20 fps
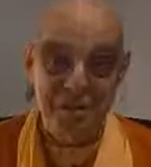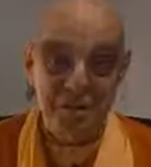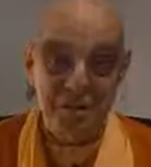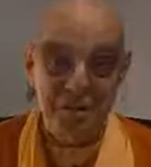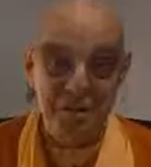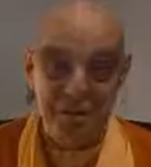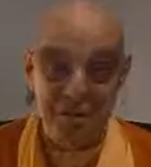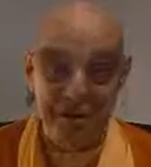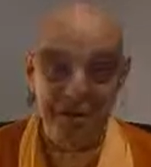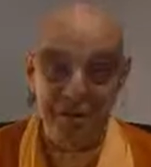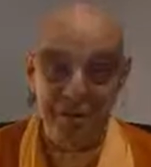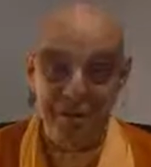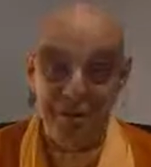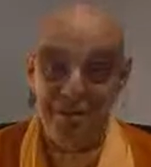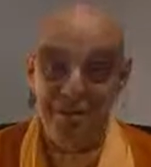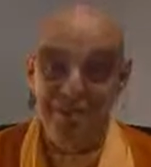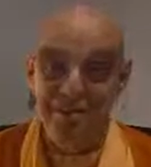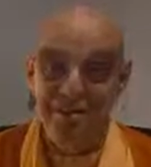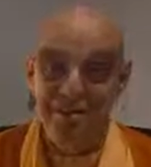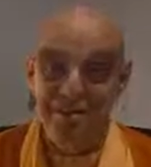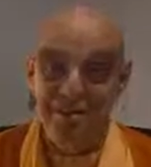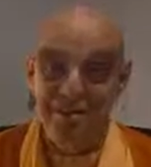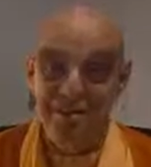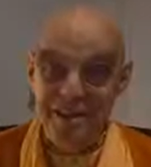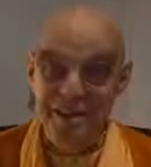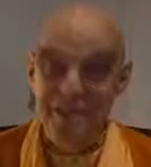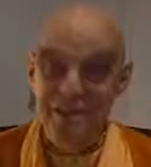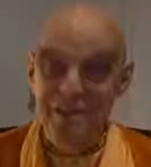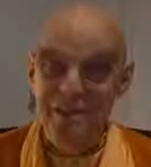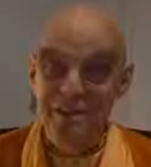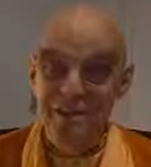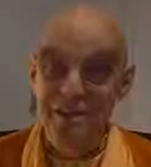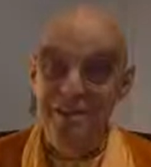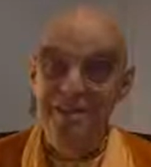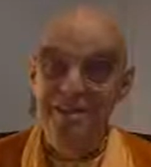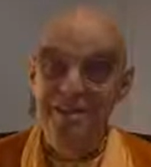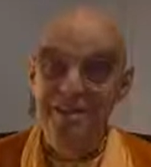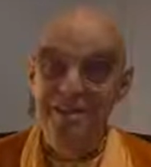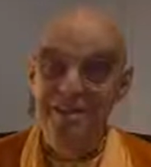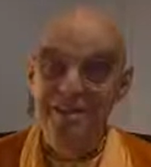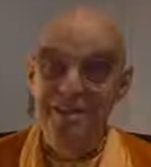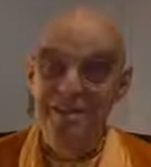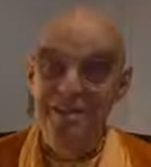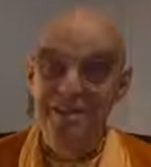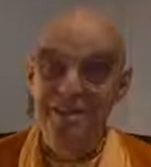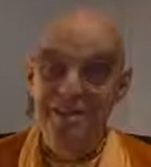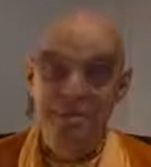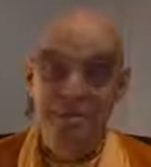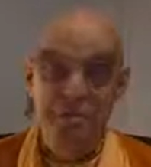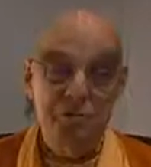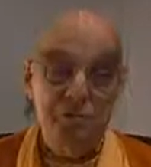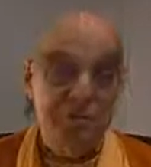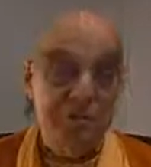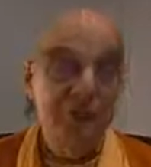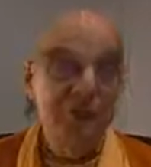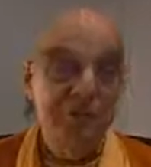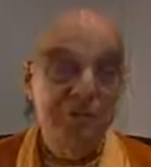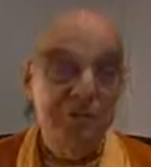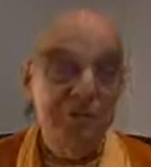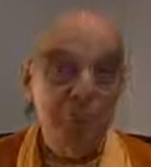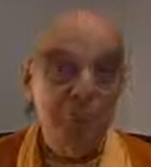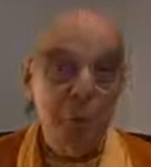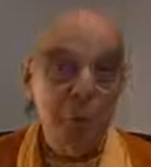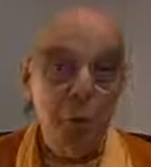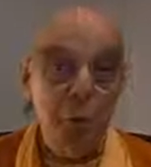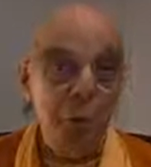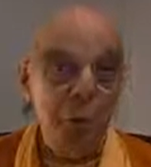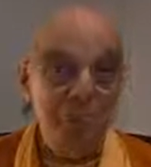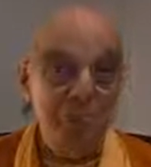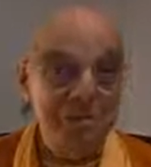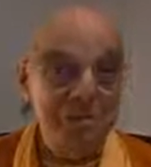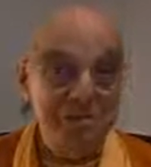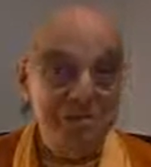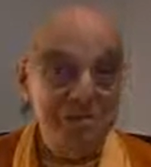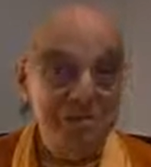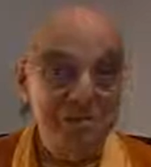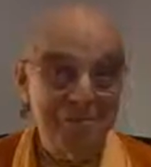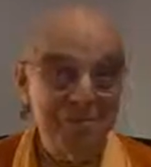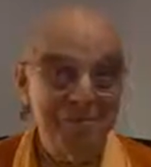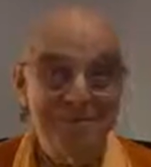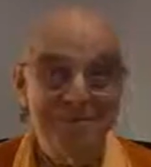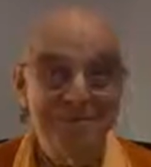out loud carefully, you'll find that you won't go to sleep.